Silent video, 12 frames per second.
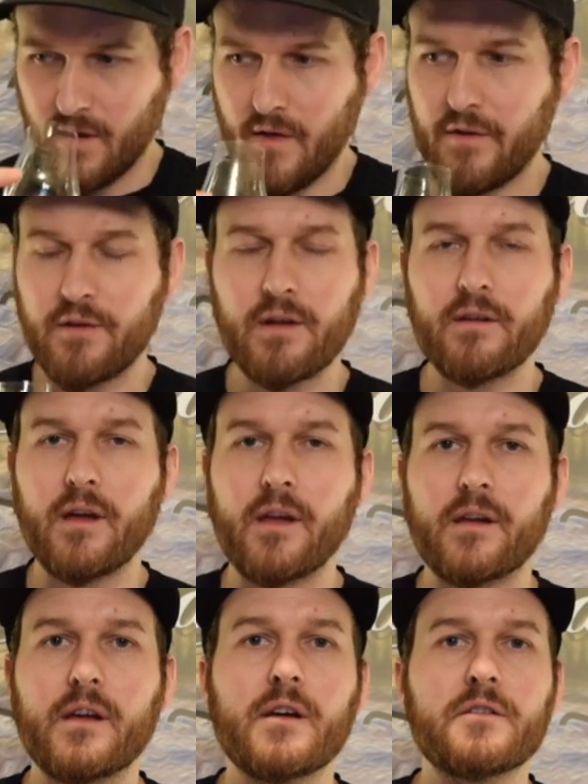And then you get
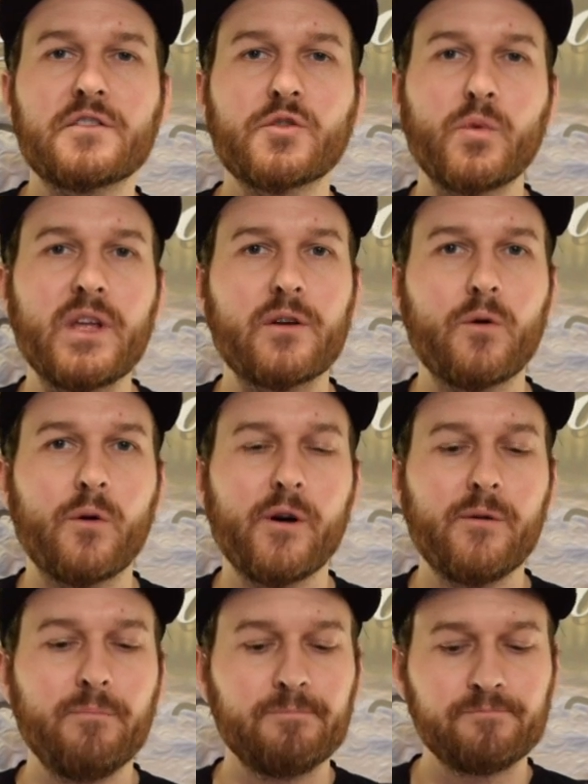like sweet
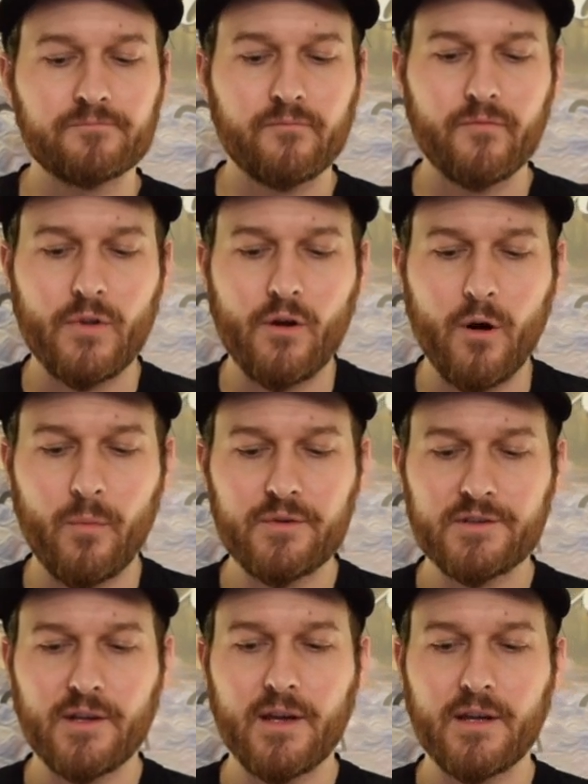corn,
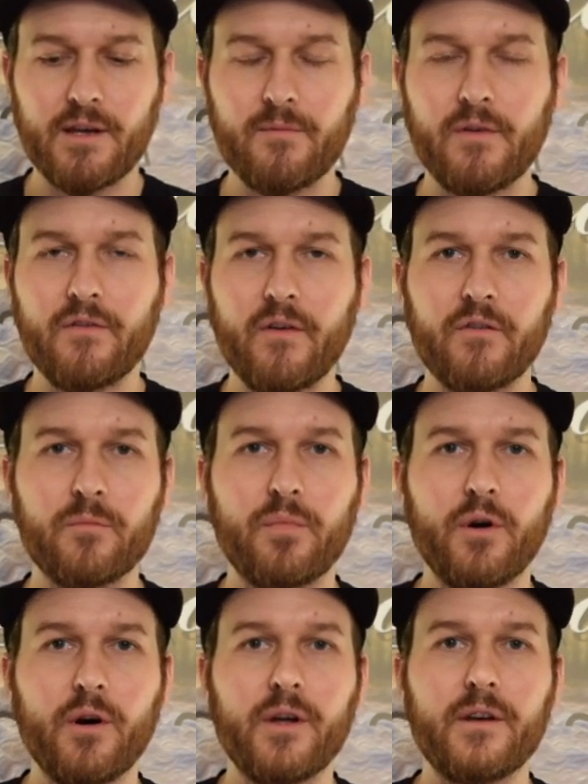almost like if you ever
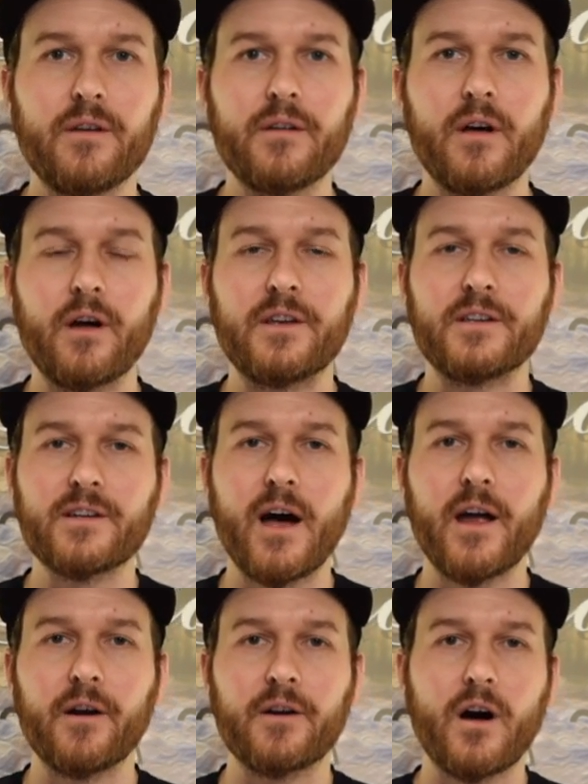put an
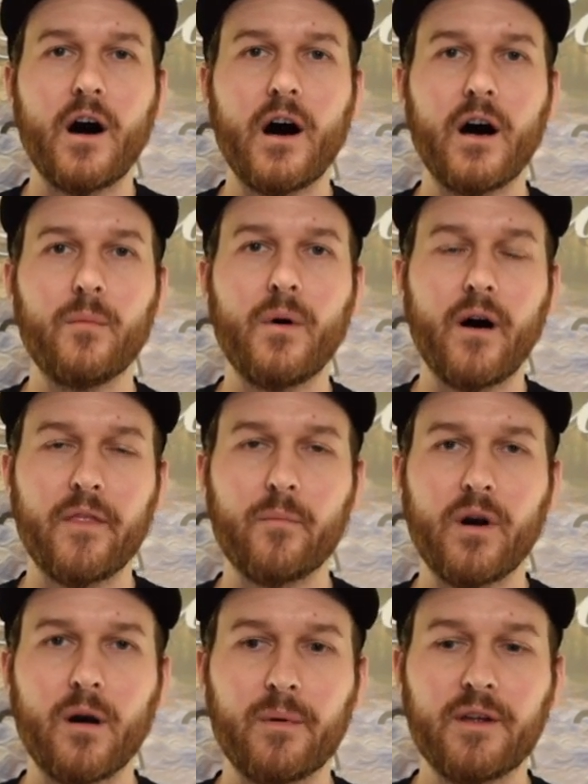entire cob on the
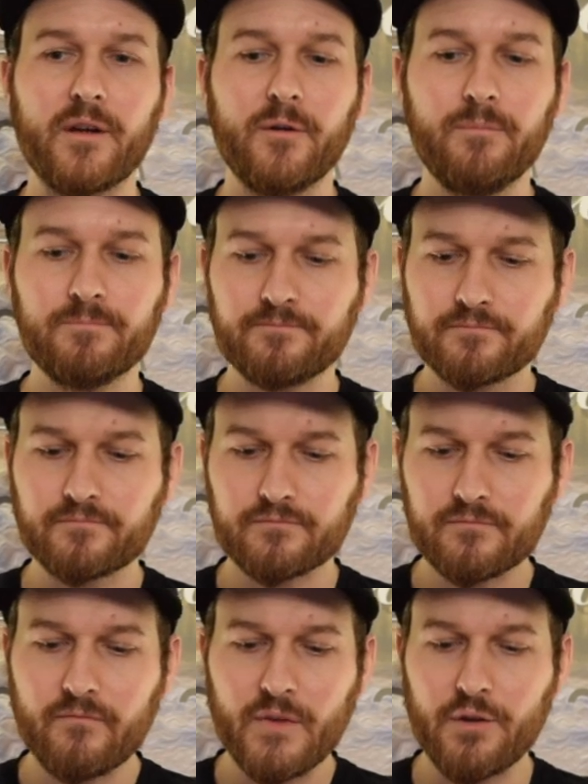barbecue,
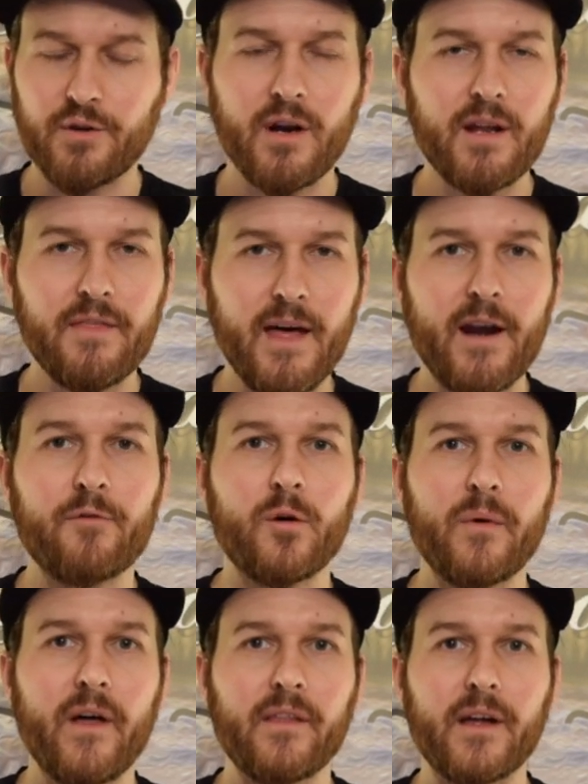you kind of get that
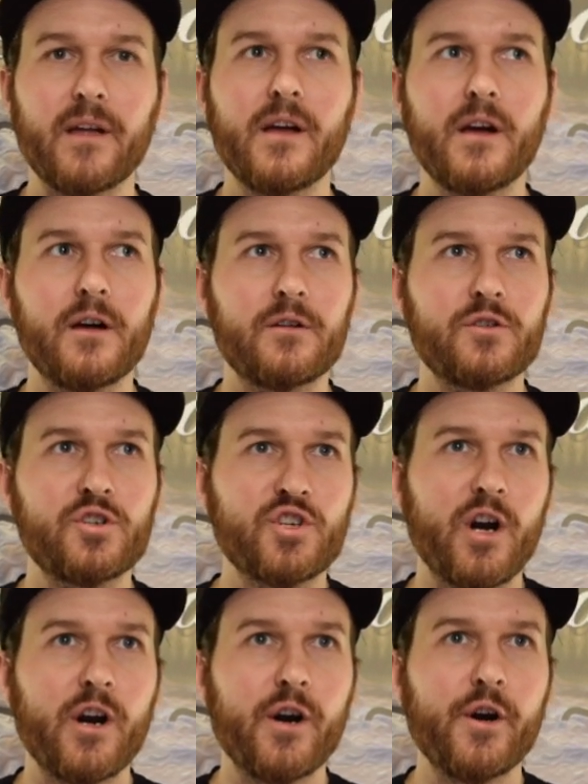aroma, that like
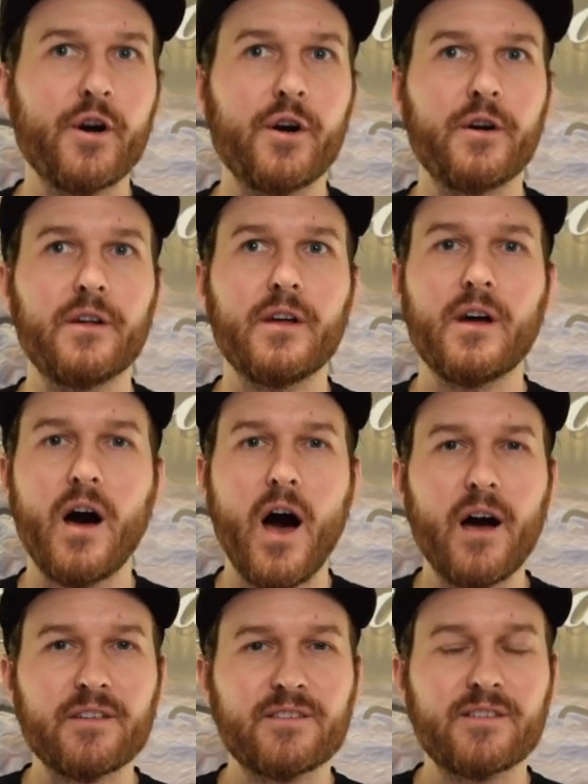charred
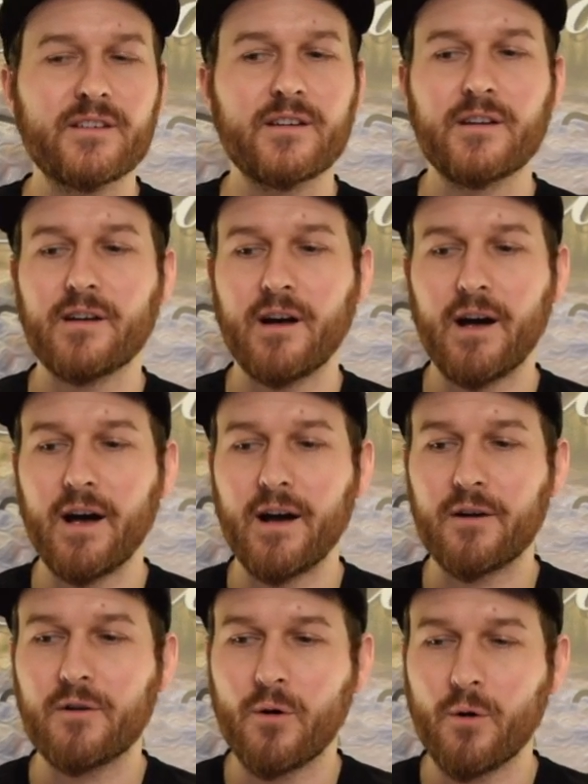husk,
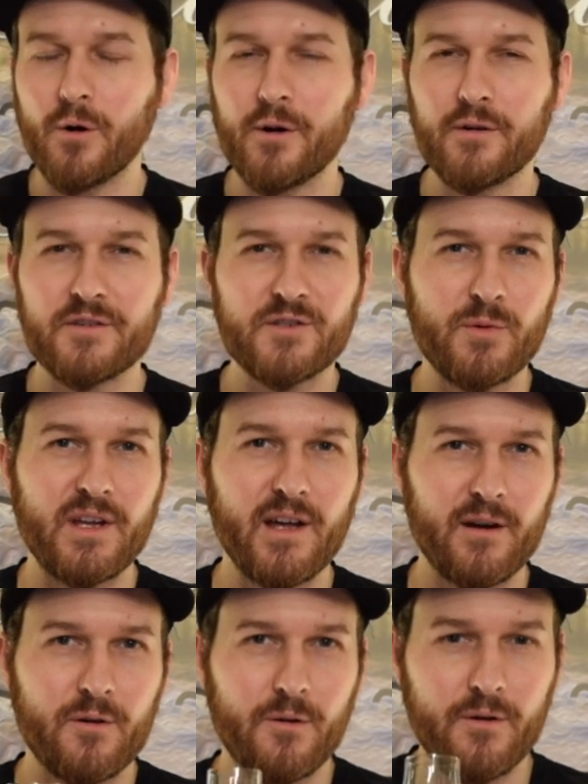corn, sweet
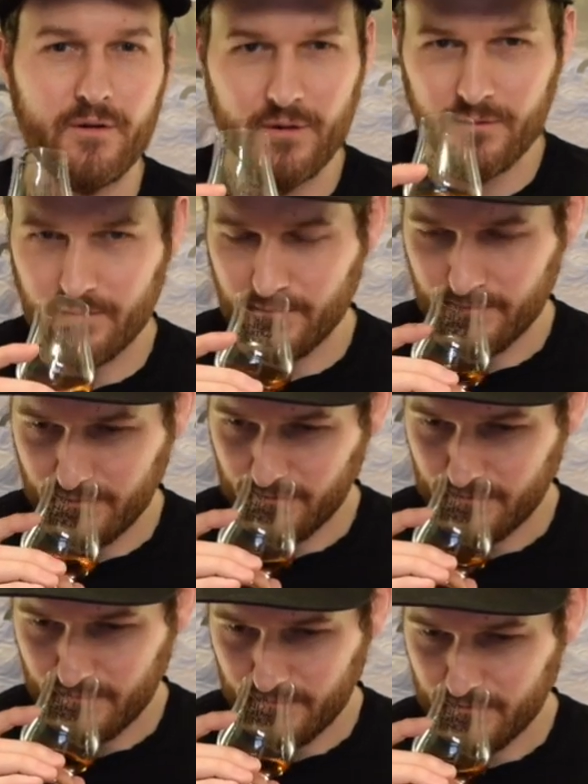kind of corn note.
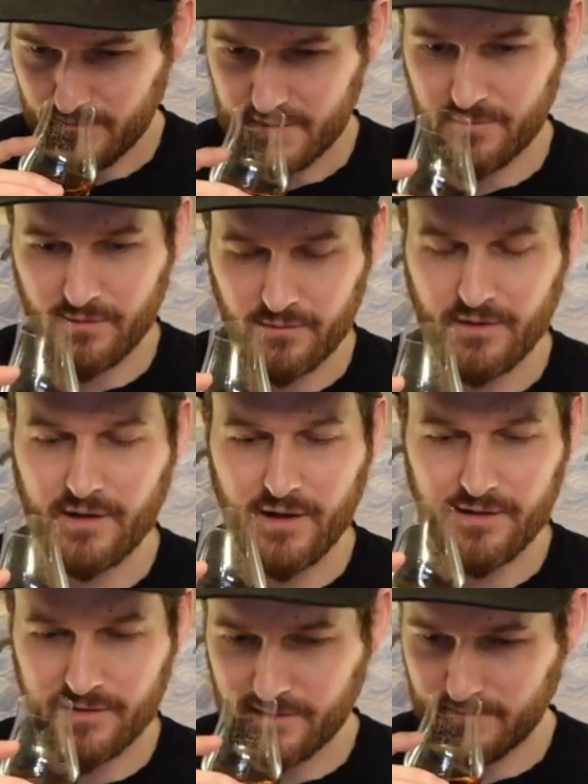It's really, really
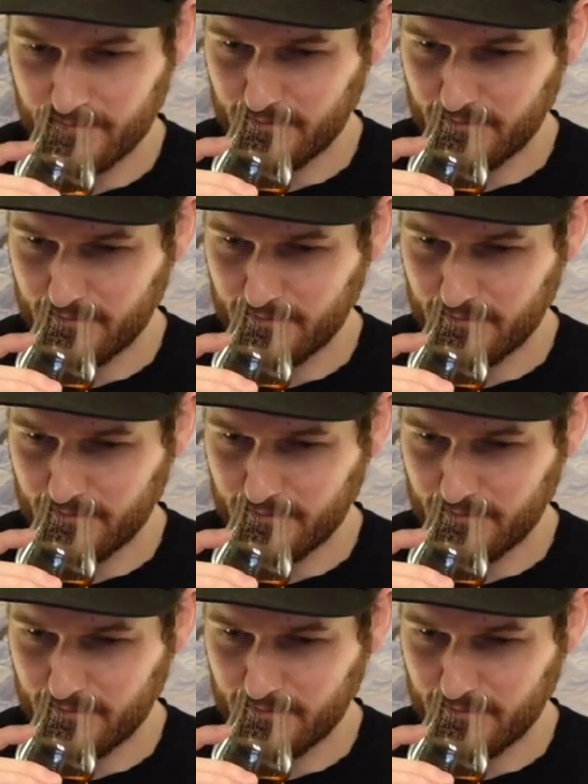nice.